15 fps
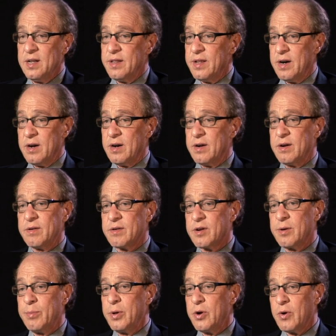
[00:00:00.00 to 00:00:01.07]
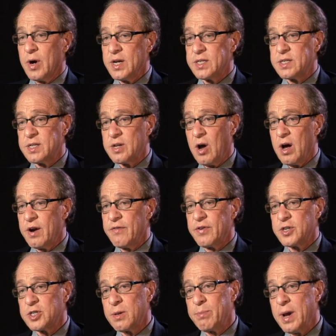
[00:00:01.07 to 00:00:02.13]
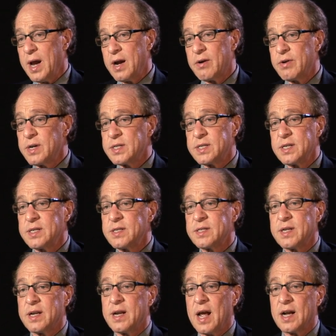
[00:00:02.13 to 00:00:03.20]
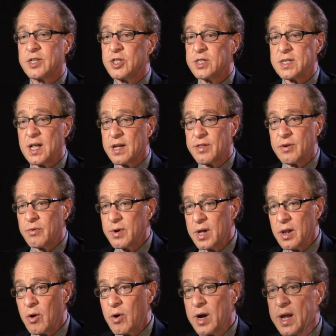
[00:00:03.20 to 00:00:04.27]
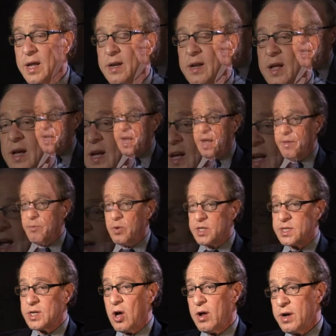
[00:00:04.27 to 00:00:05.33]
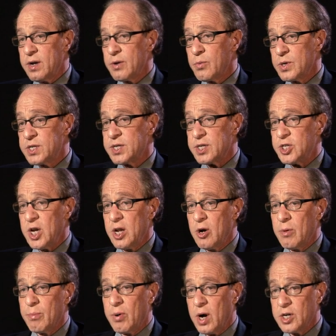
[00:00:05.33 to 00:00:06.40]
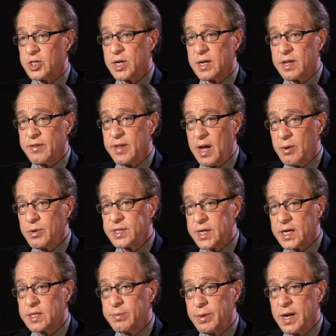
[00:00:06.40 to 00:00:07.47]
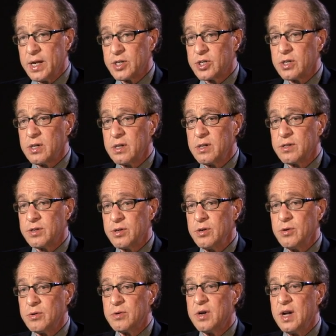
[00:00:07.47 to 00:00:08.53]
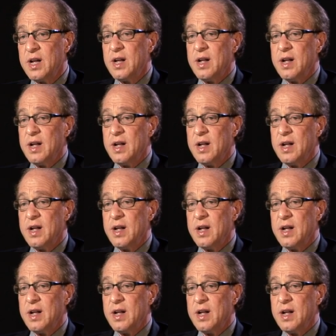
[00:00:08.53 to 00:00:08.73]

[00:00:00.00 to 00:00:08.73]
There are computerized artificial pancreases that act just like the real organ. And what started it was the Genome Project, and that was exponential too.